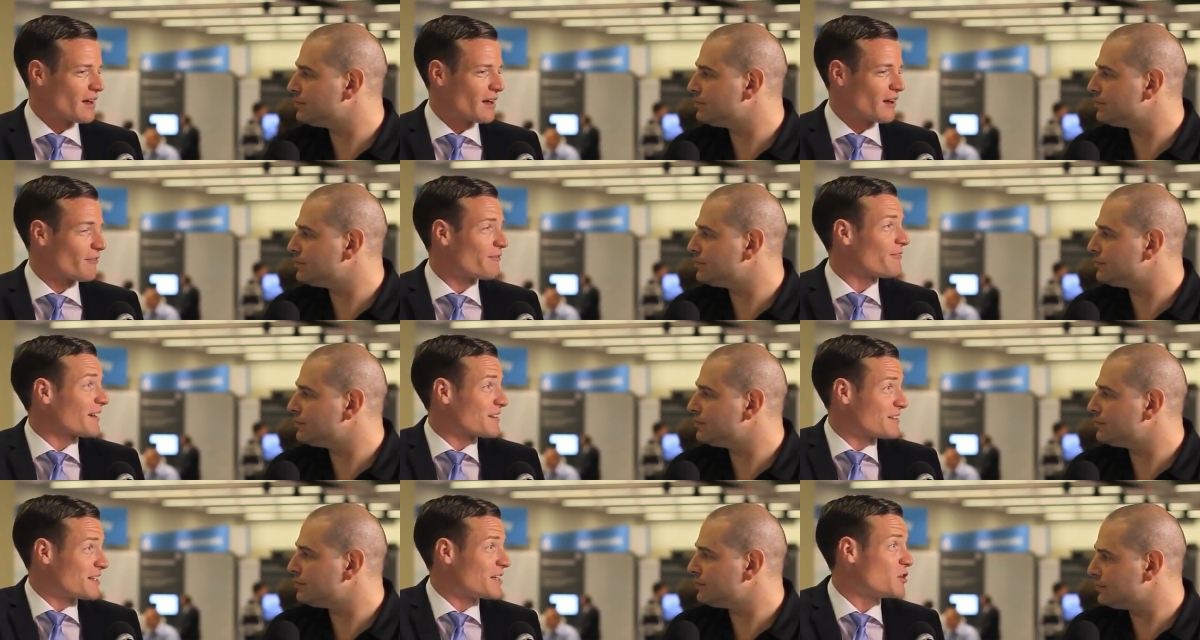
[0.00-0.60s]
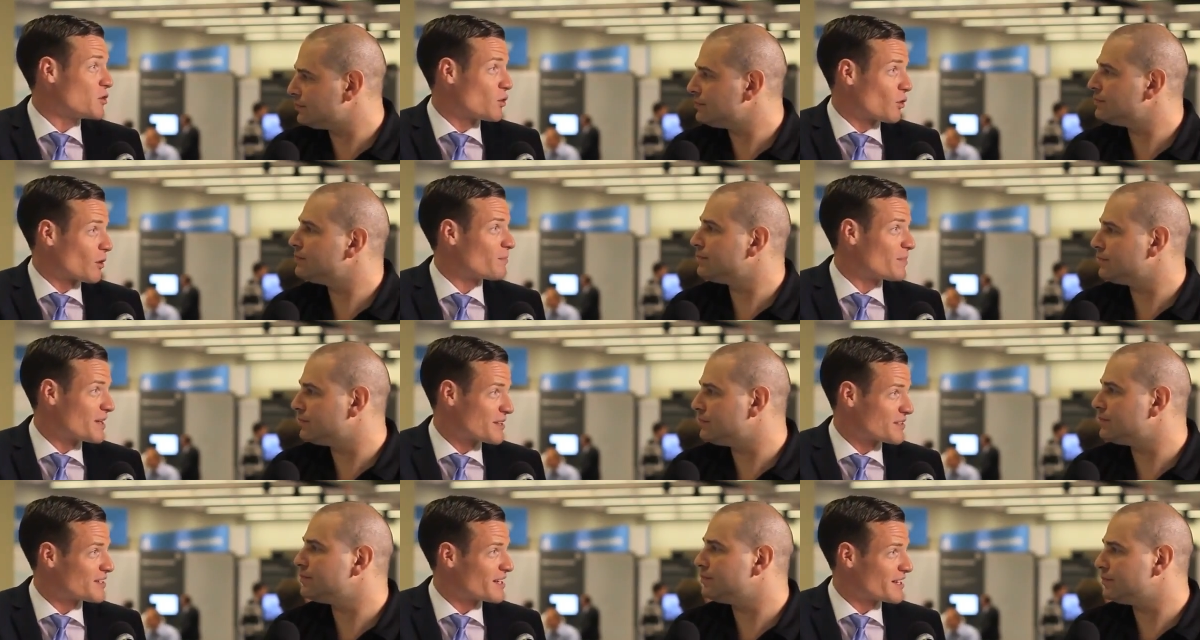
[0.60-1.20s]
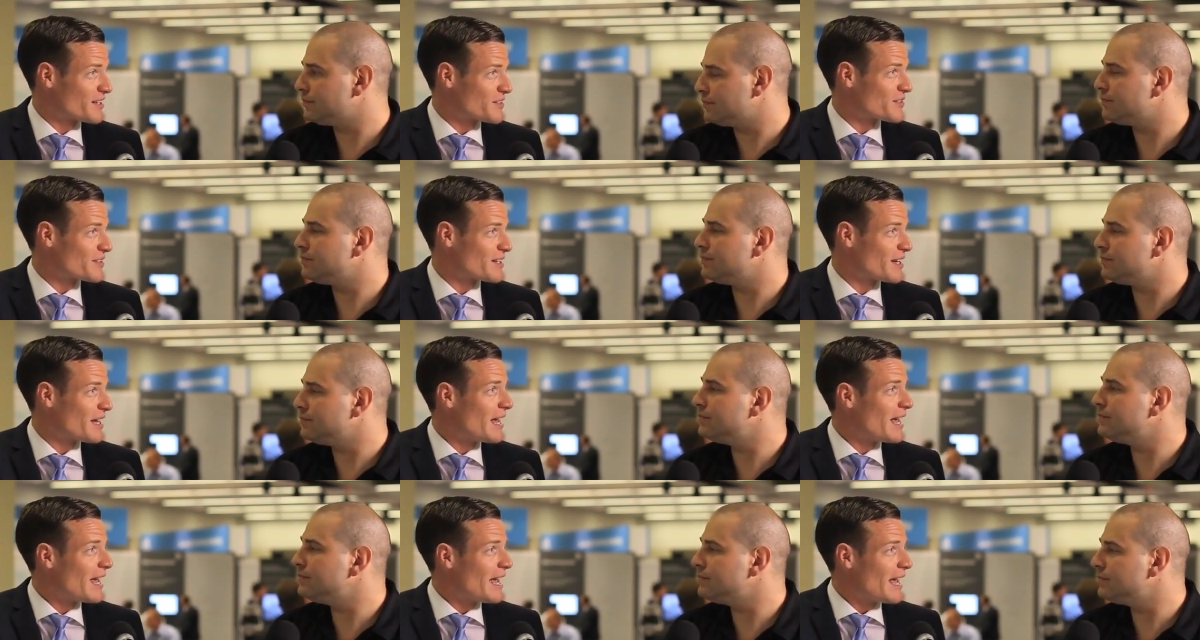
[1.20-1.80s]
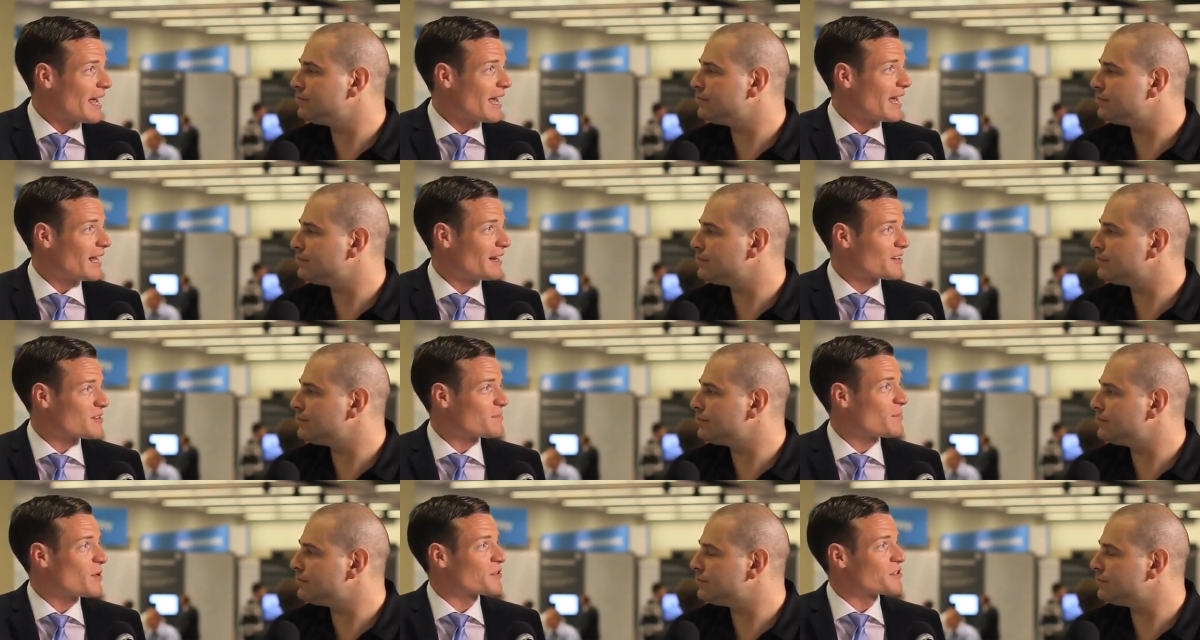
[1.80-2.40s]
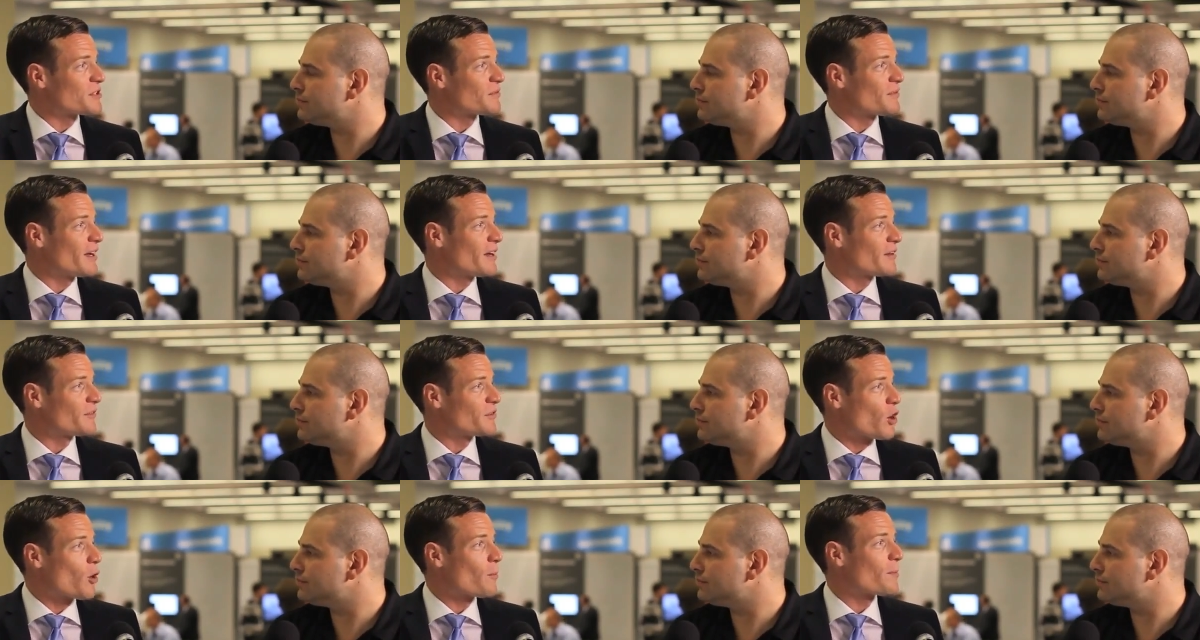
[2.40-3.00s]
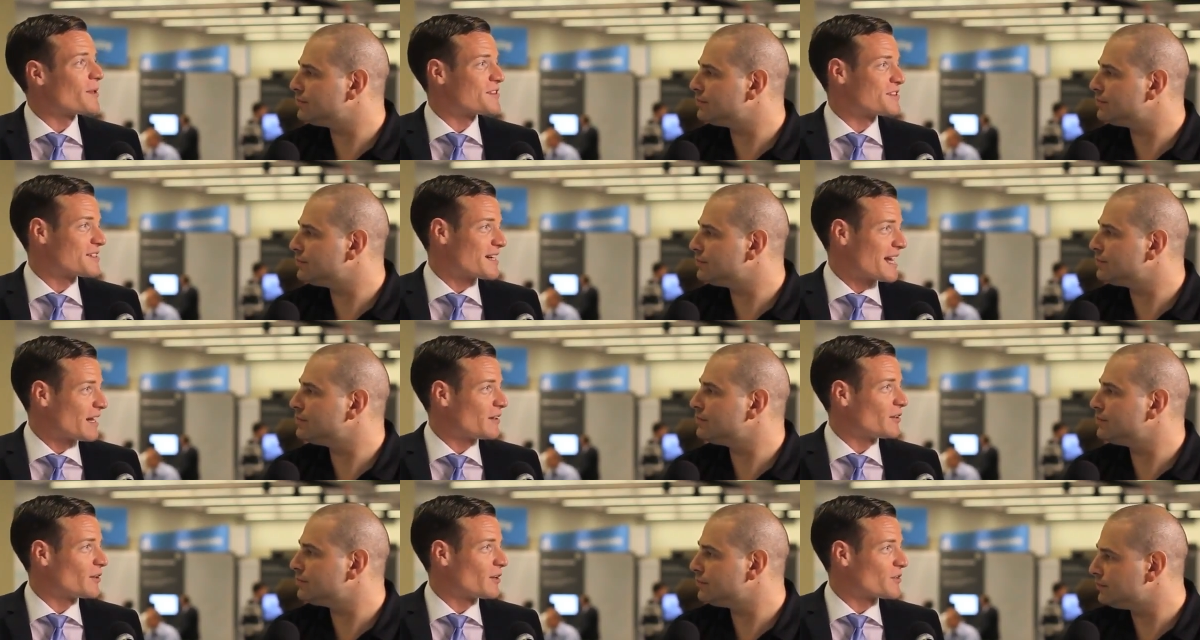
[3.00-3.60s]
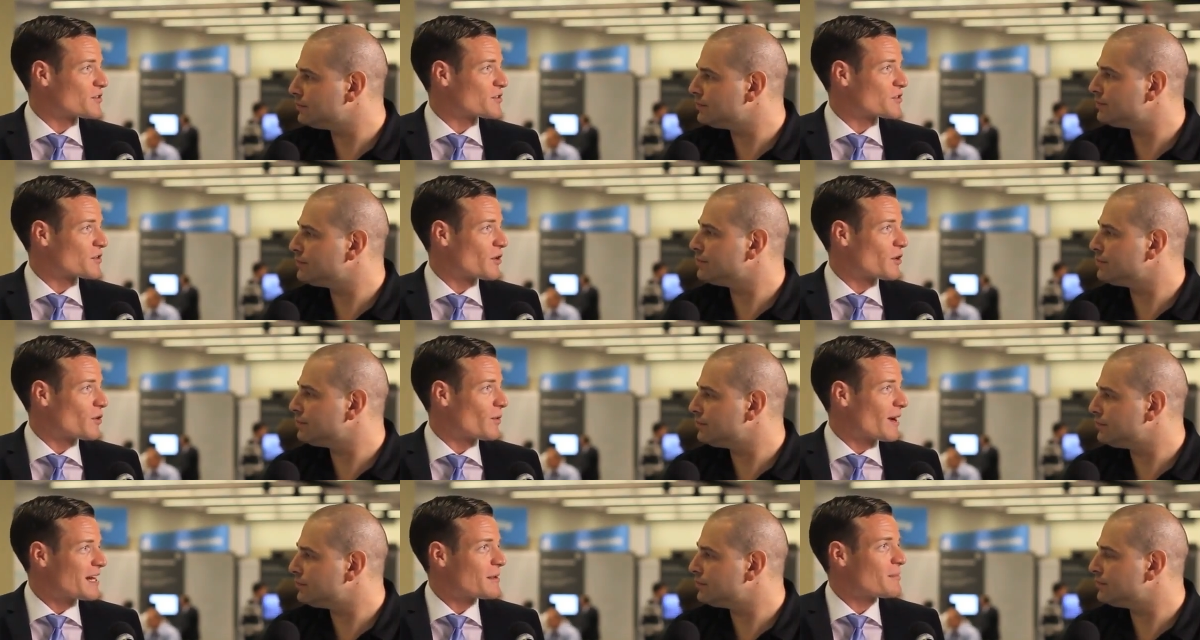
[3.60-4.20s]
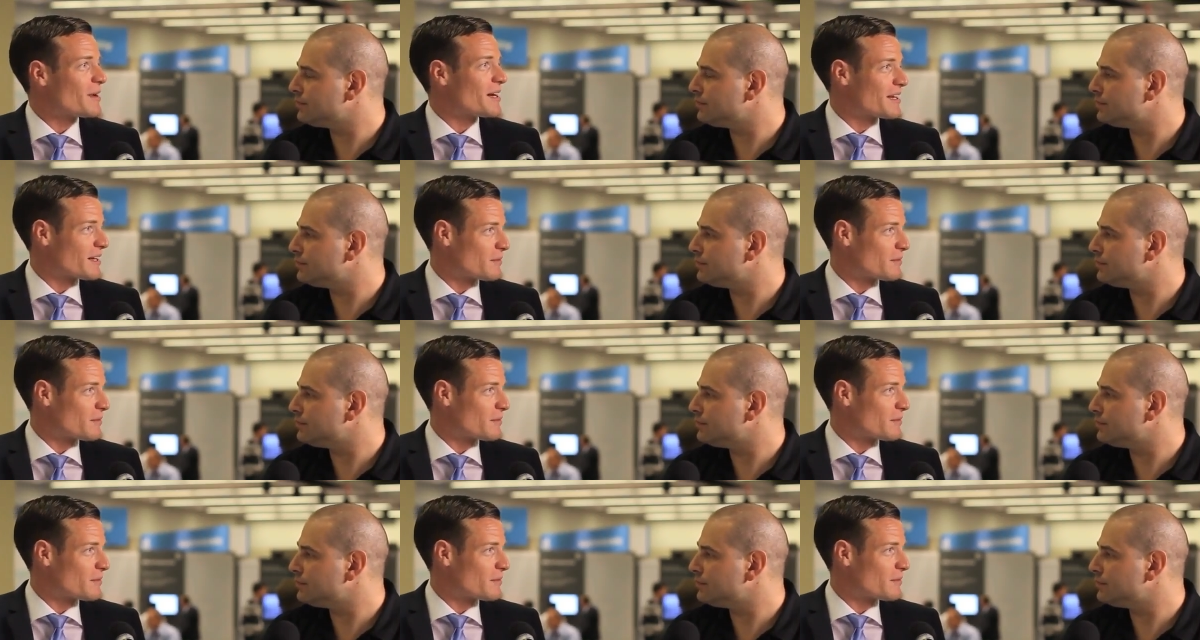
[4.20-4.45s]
Speaker 1: uh, affecting your business. Mm-hmm. And it's built around open standards, so anybody